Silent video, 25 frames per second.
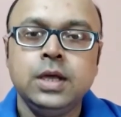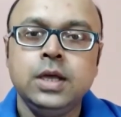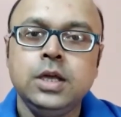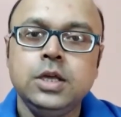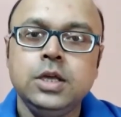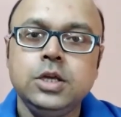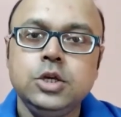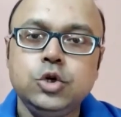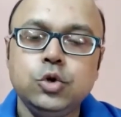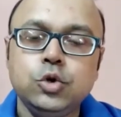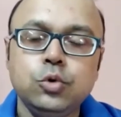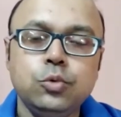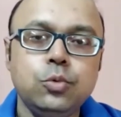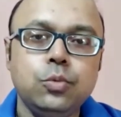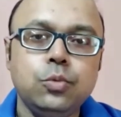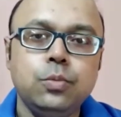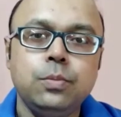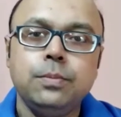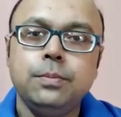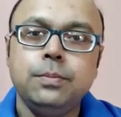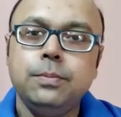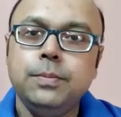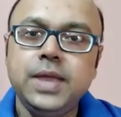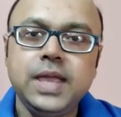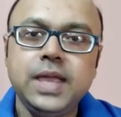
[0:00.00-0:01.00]
You
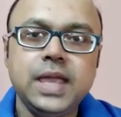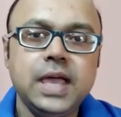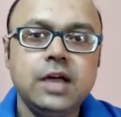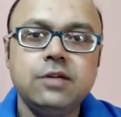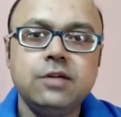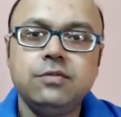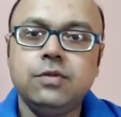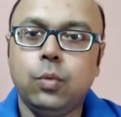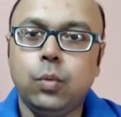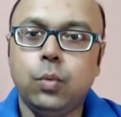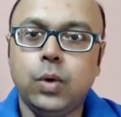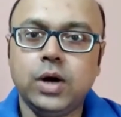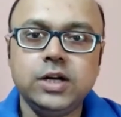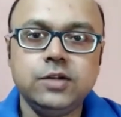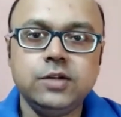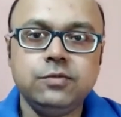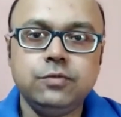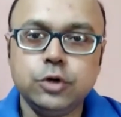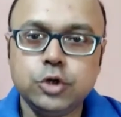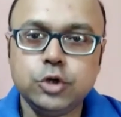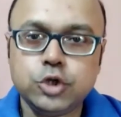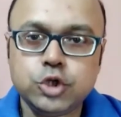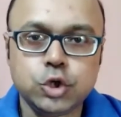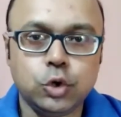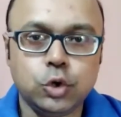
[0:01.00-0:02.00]
may have a
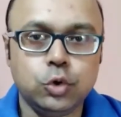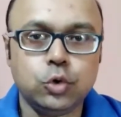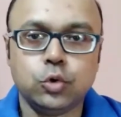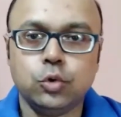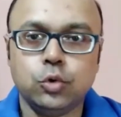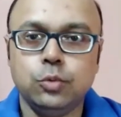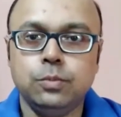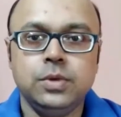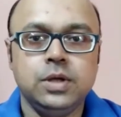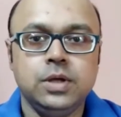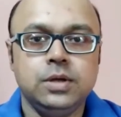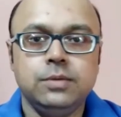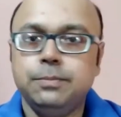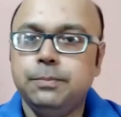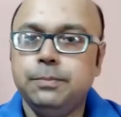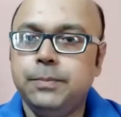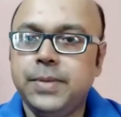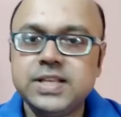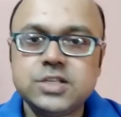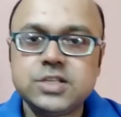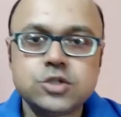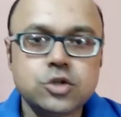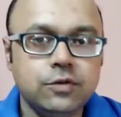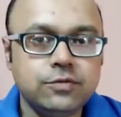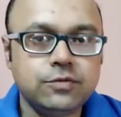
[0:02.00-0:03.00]
wonderful showroom,
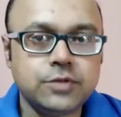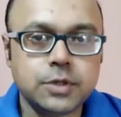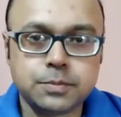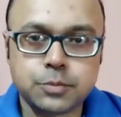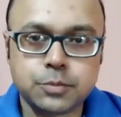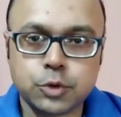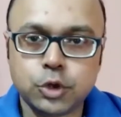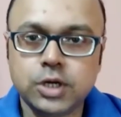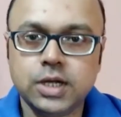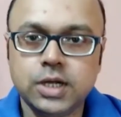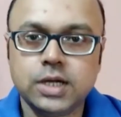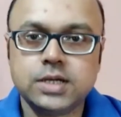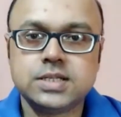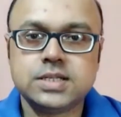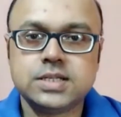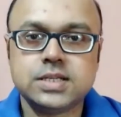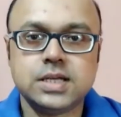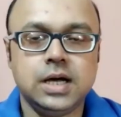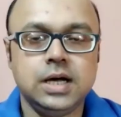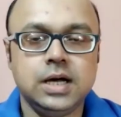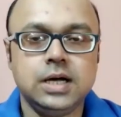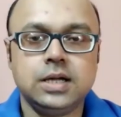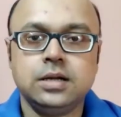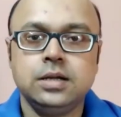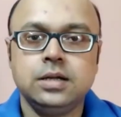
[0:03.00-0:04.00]
best of the products
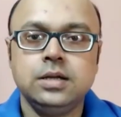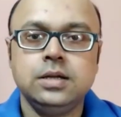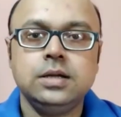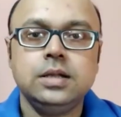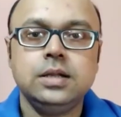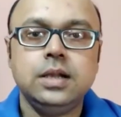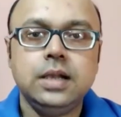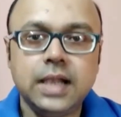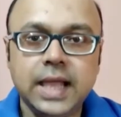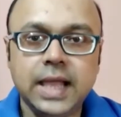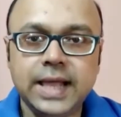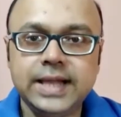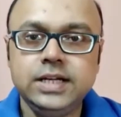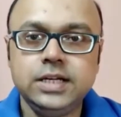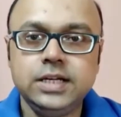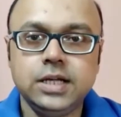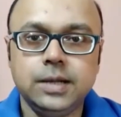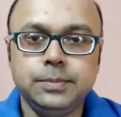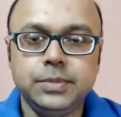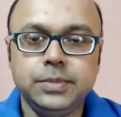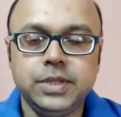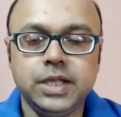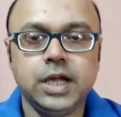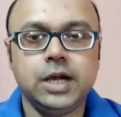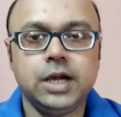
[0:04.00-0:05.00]
are lined
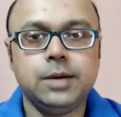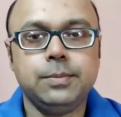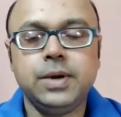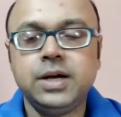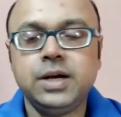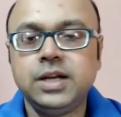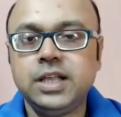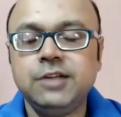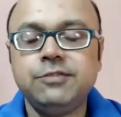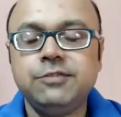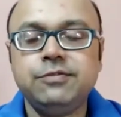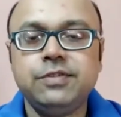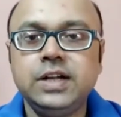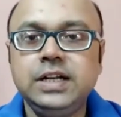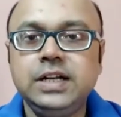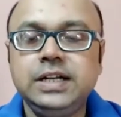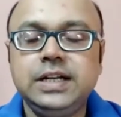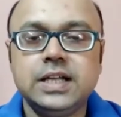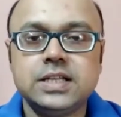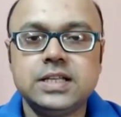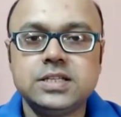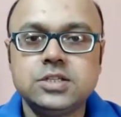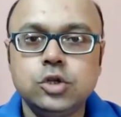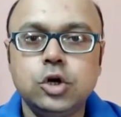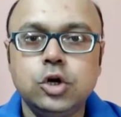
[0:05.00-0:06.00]
up there, but if it
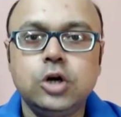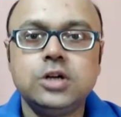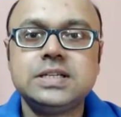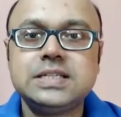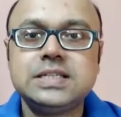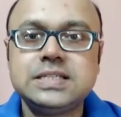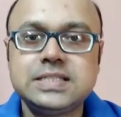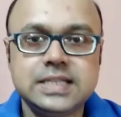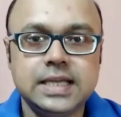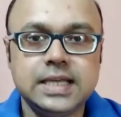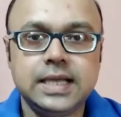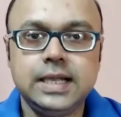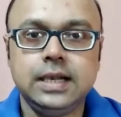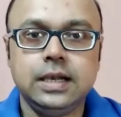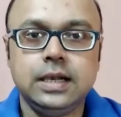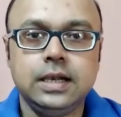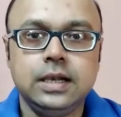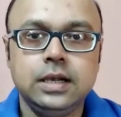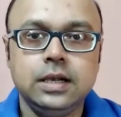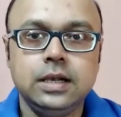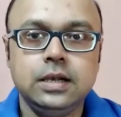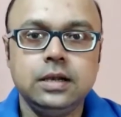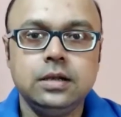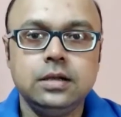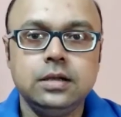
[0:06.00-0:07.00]
does not sell,
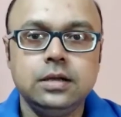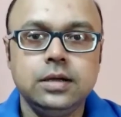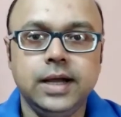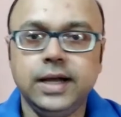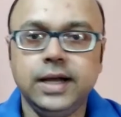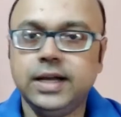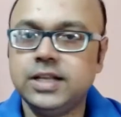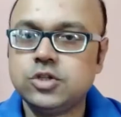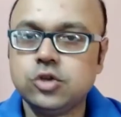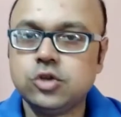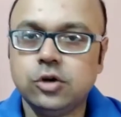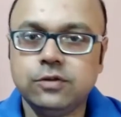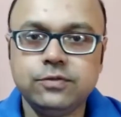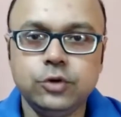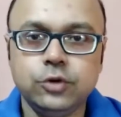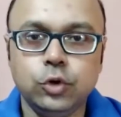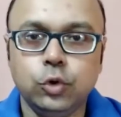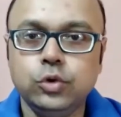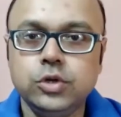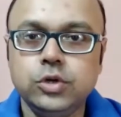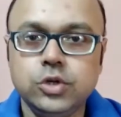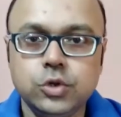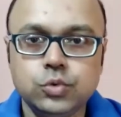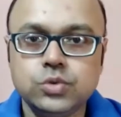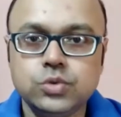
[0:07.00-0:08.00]
it is of no
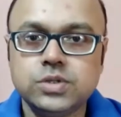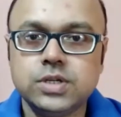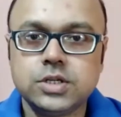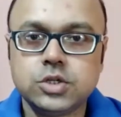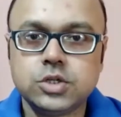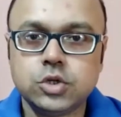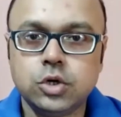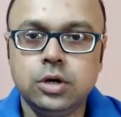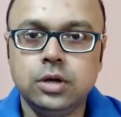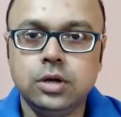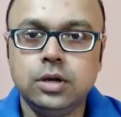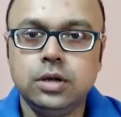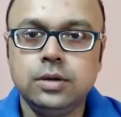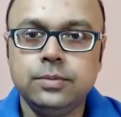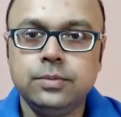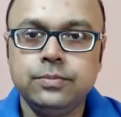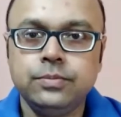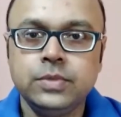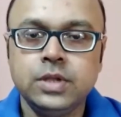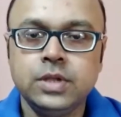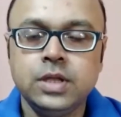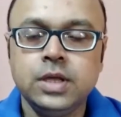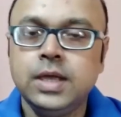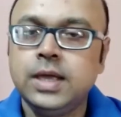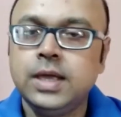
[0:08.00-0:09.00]
use at all.
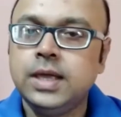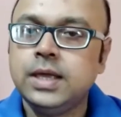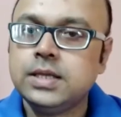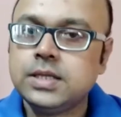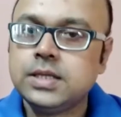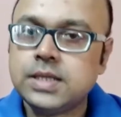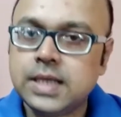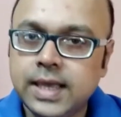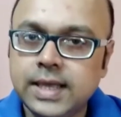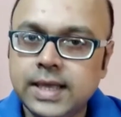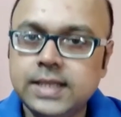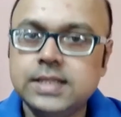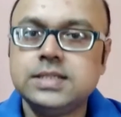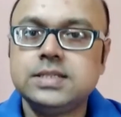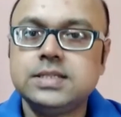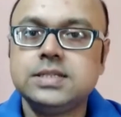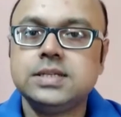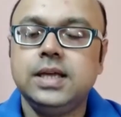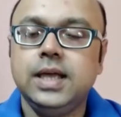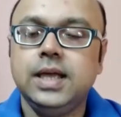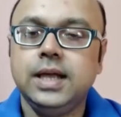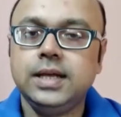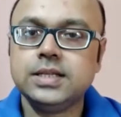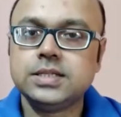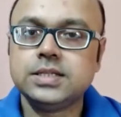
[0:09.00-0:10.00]
Hence,
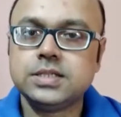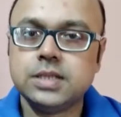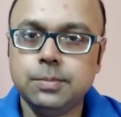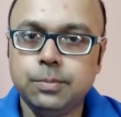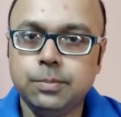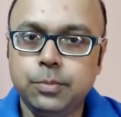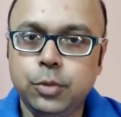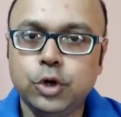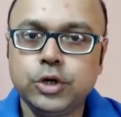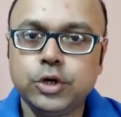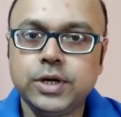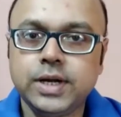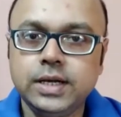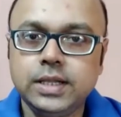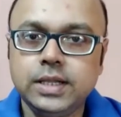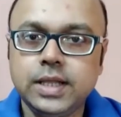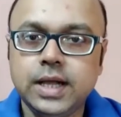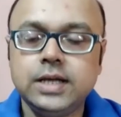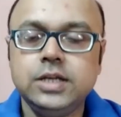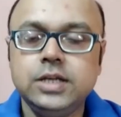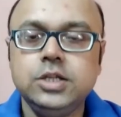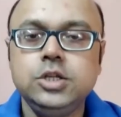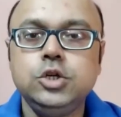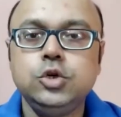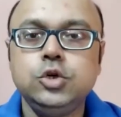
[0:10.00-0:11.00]
it is important
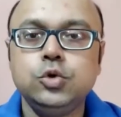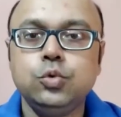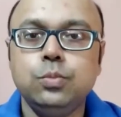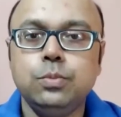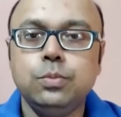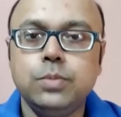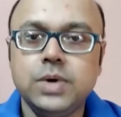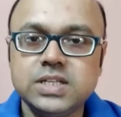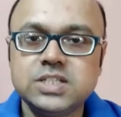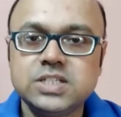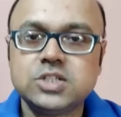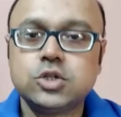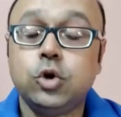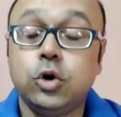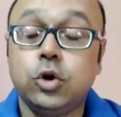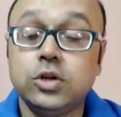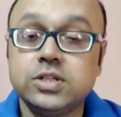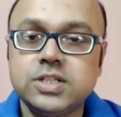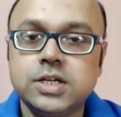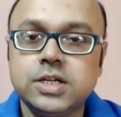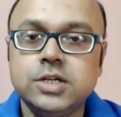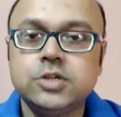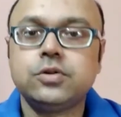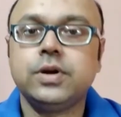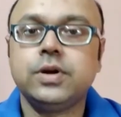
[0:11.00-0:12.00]
that you must
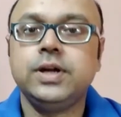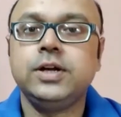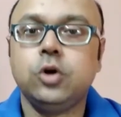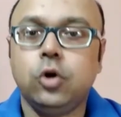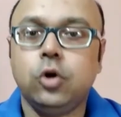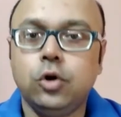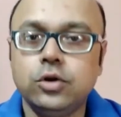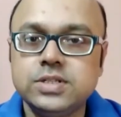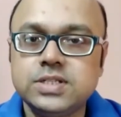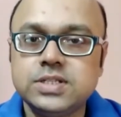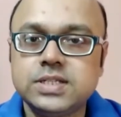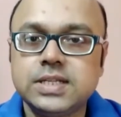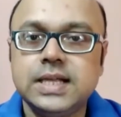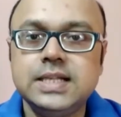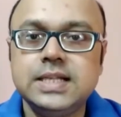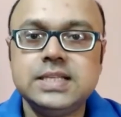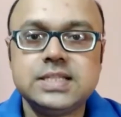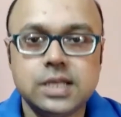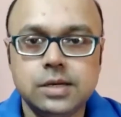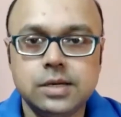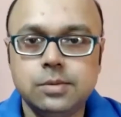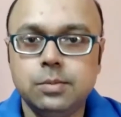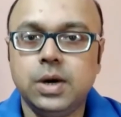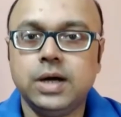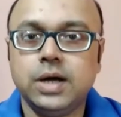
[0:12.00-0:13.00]
concentrate on sales
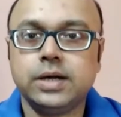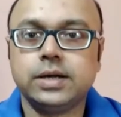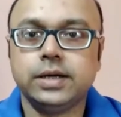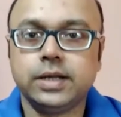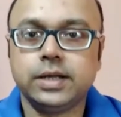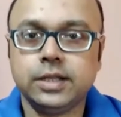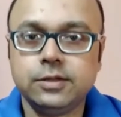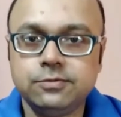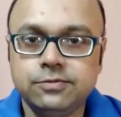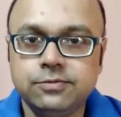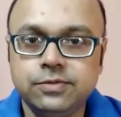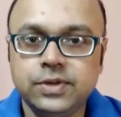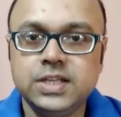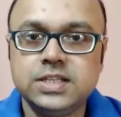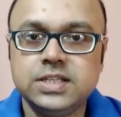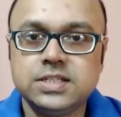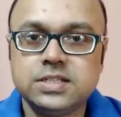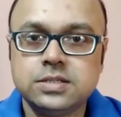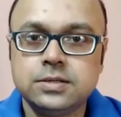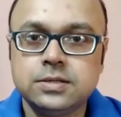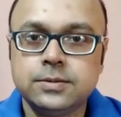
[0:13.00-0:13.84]
and marketing phase.